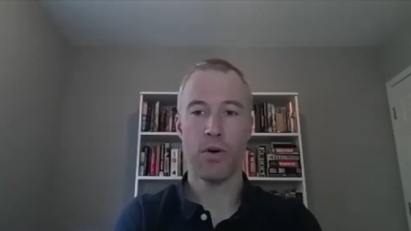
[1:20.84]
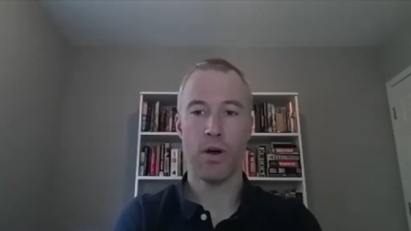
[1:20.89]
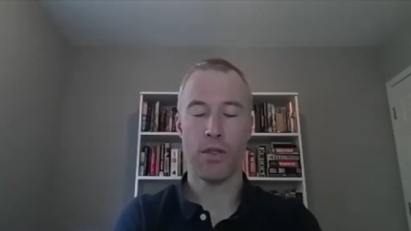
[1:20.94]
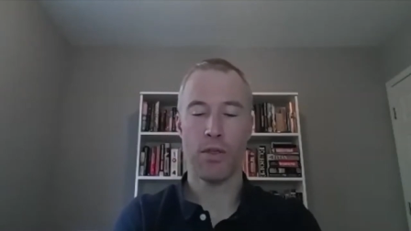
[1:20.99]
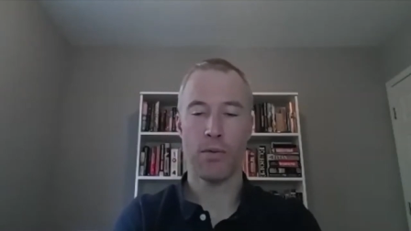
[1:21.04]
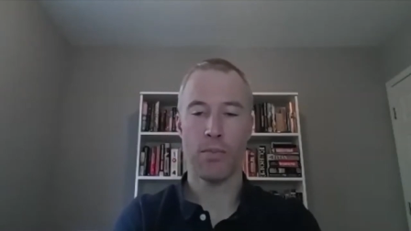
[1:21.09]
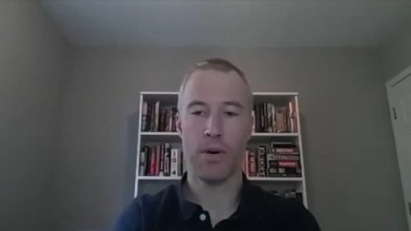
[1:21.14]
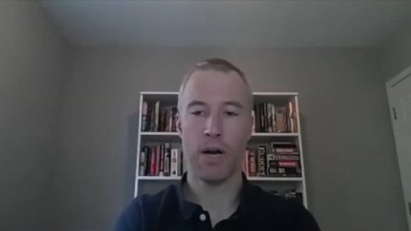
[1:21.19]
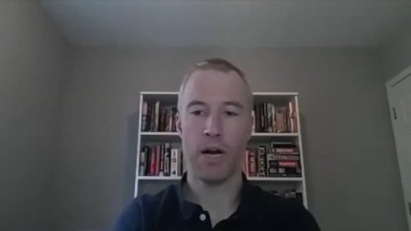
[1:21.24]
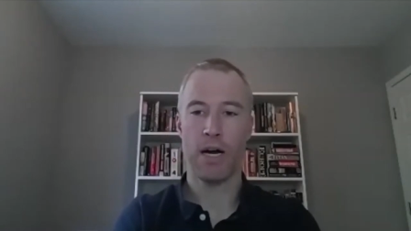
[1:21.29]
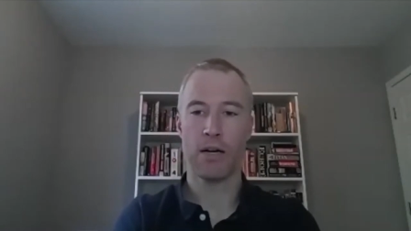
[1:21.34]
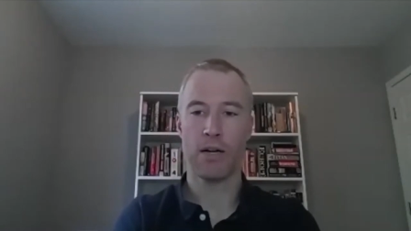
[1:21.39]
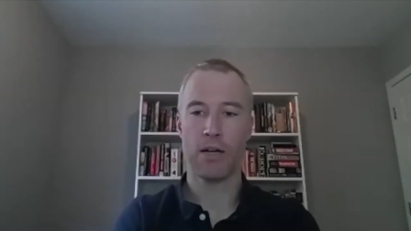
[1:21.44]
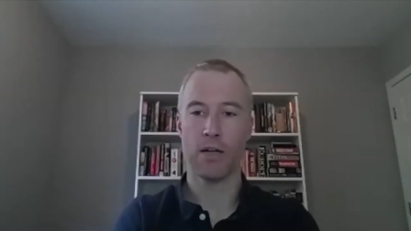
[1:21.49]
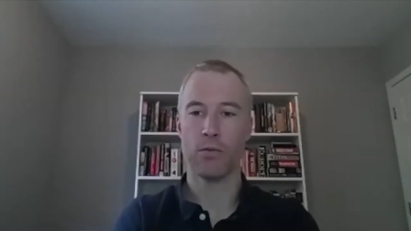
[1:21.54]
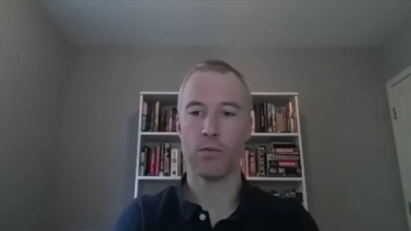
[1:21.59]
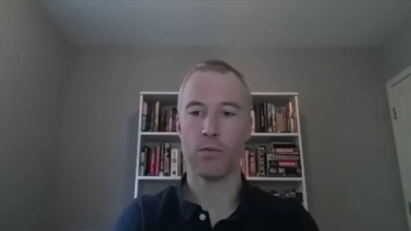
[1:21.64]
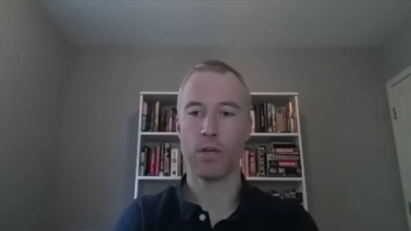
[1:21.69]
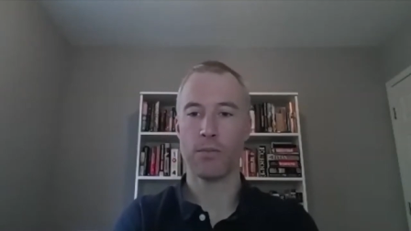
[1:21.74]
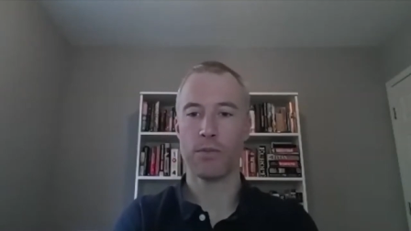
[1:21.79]
the pattern, what
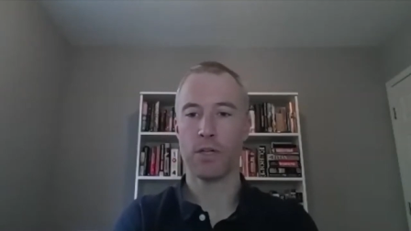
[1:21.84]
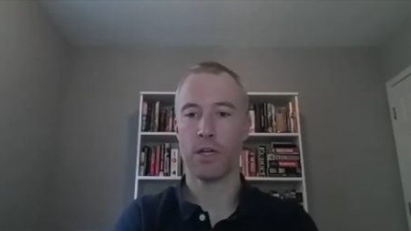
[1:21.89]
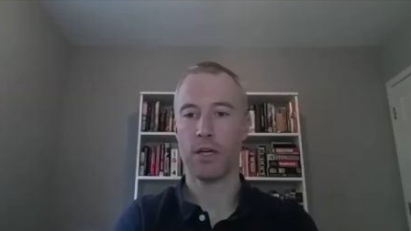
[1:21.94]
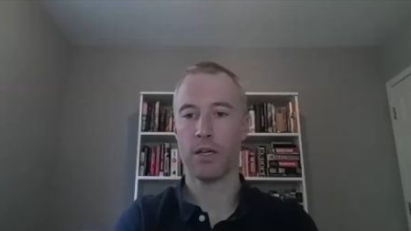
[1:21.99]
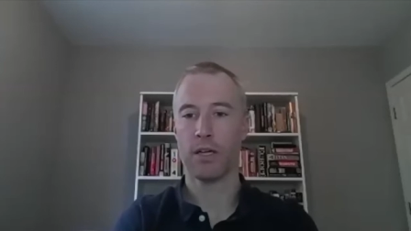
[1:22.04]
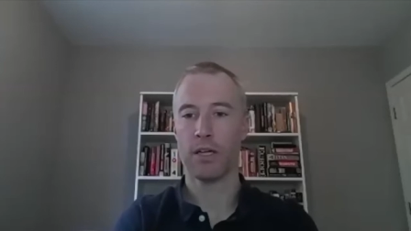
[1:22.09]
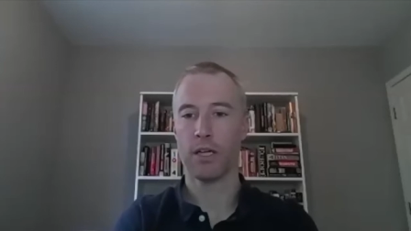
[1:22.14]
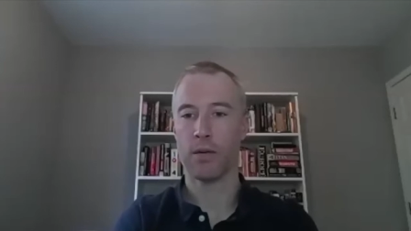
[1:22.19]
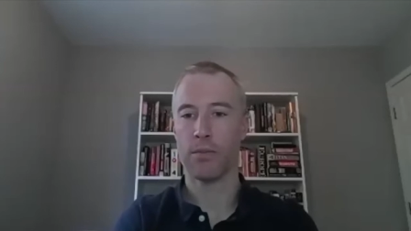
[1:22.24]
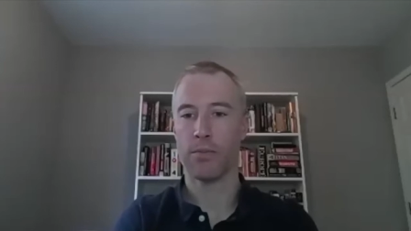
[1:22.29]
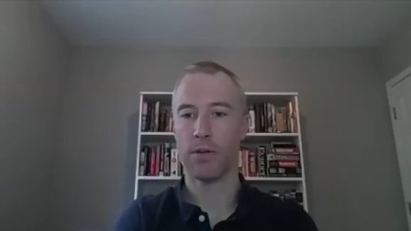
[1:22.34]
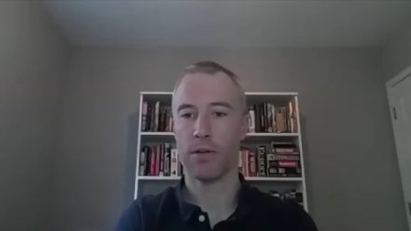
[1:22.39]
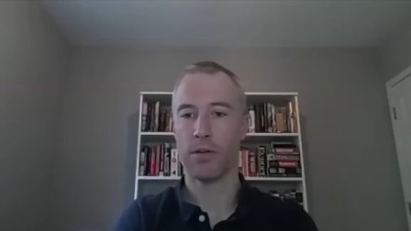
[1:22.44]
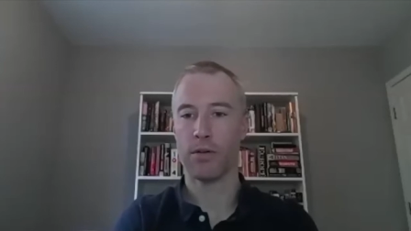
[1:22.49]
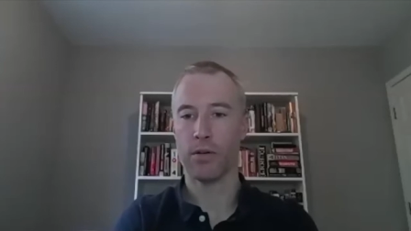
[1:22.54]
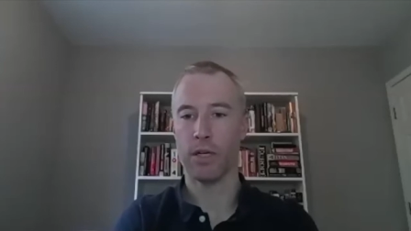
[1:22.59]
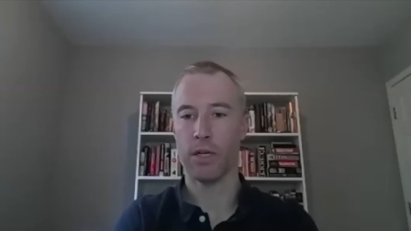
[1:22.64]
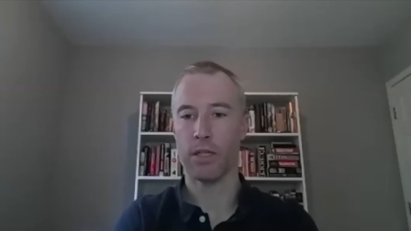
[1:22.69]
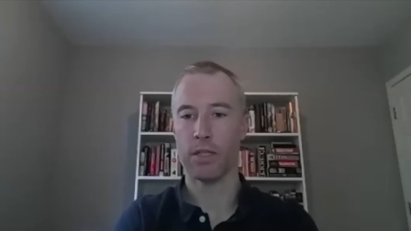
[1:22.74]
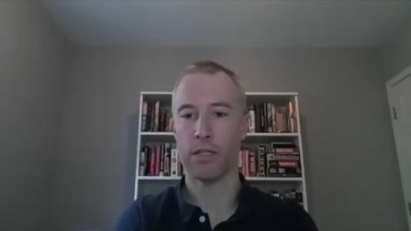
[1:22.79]
I'm talking about is
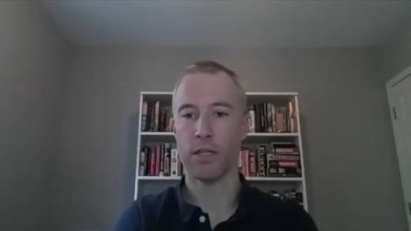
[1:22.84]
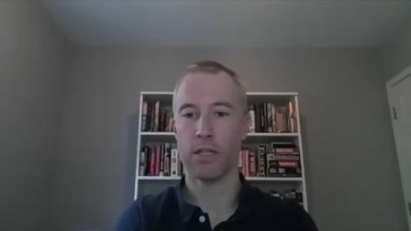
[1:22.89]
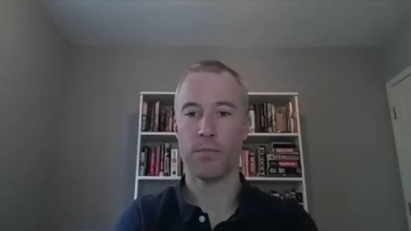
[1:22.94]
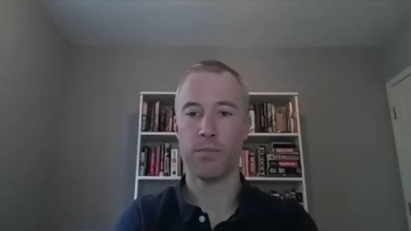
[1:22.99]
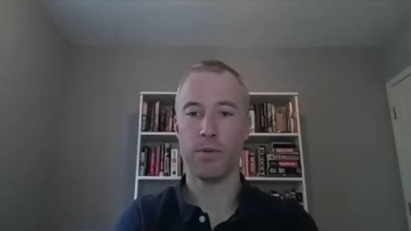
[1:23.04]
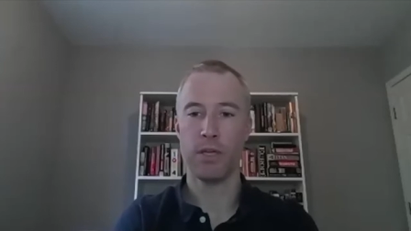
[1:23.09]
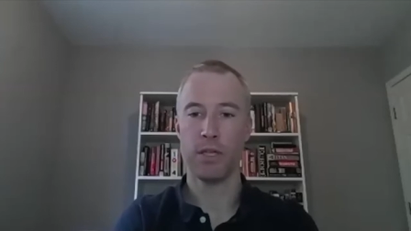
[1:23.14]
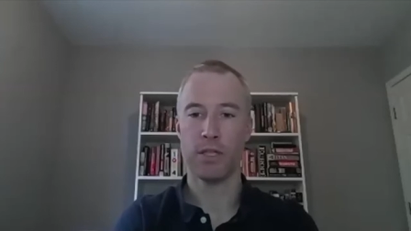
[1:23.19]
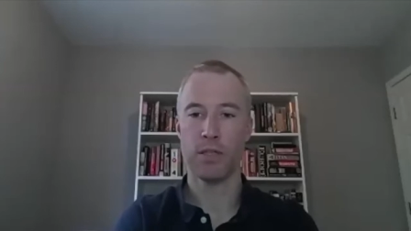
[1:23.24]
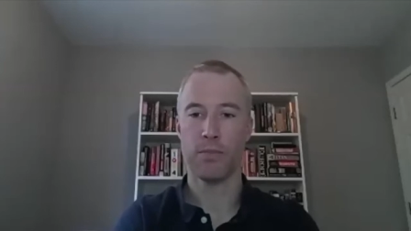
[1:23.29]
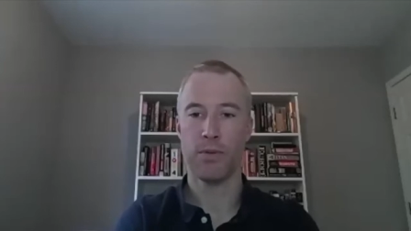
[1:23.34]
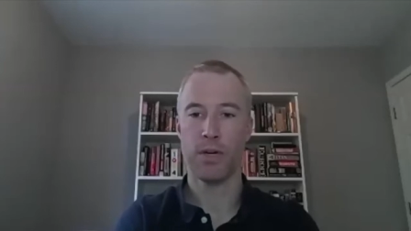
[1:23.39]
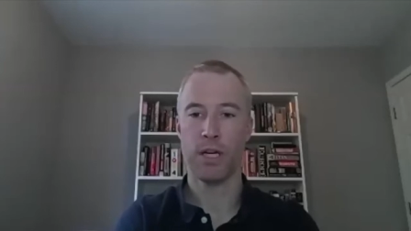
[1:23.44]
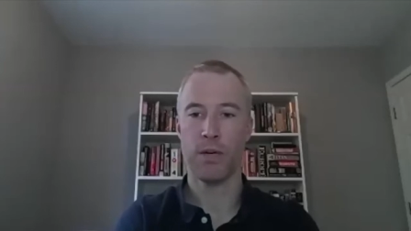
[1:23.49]
on the piece of paper,